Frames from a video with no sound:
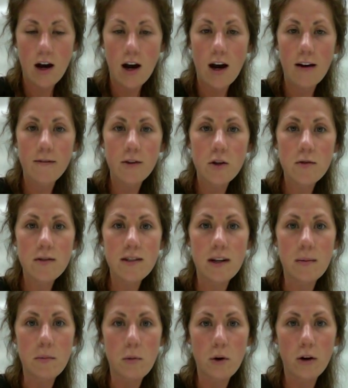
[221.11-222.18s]
of
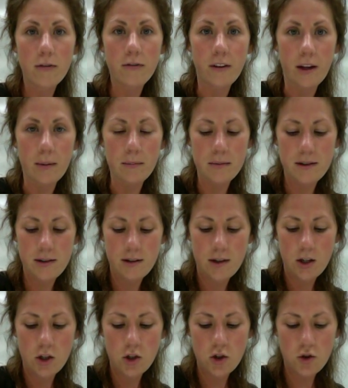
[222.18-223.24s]
using morphemes
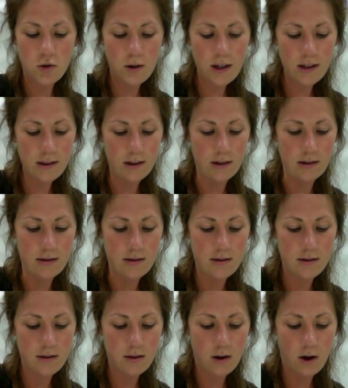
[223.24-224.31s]
strengthens